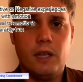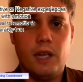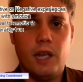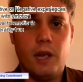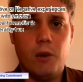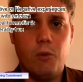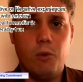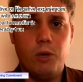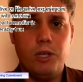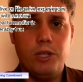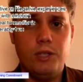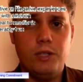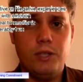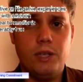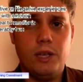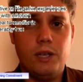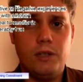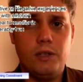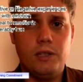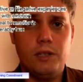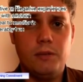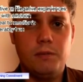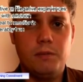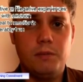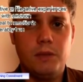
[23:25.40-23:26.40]
And when you tell
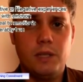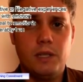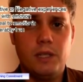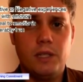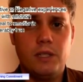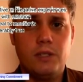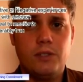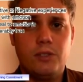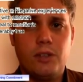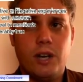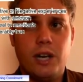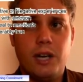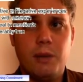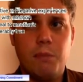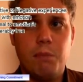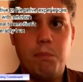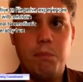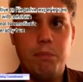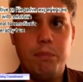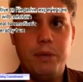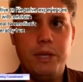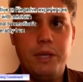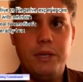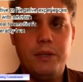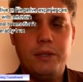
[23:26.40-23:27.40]
them, try and
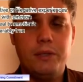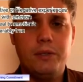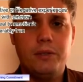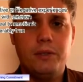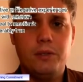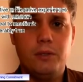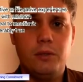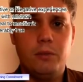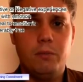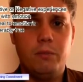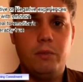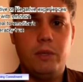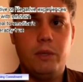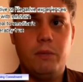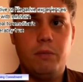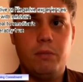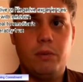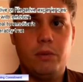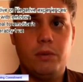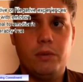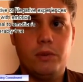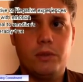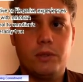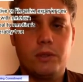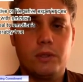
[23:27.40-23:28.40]
appeal to
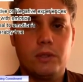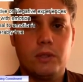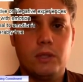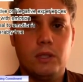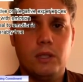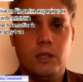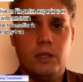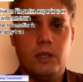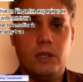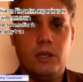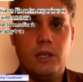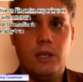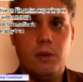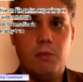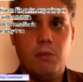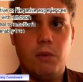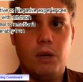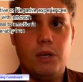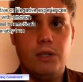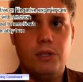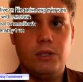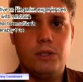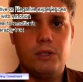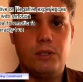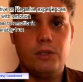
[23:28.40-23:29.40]
people's
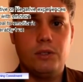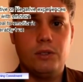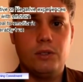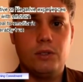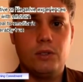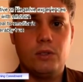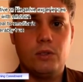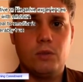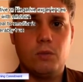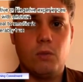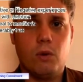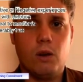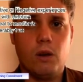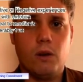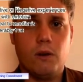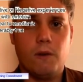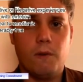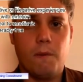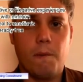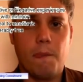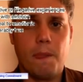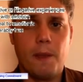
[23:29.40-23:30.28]
emotions as well.